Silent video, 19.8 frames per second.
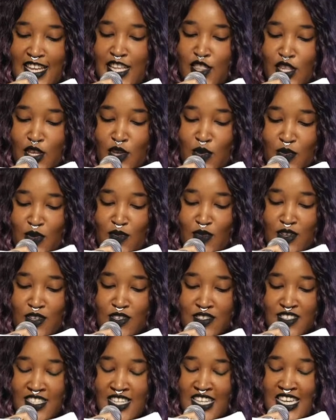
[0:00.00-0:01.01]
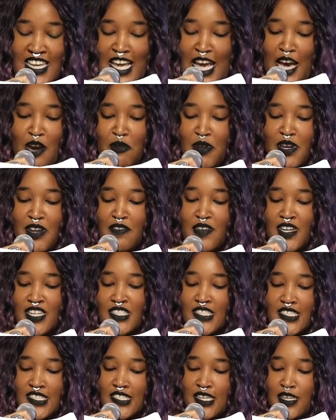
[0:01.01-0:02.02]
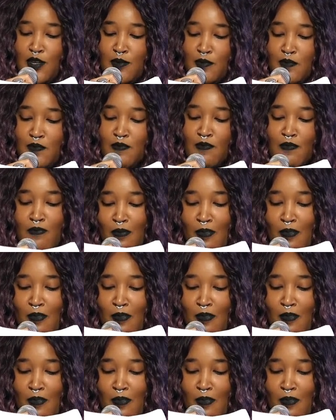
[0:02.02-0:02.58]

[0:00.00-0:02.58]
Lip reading: in the universe, and we never get to see them.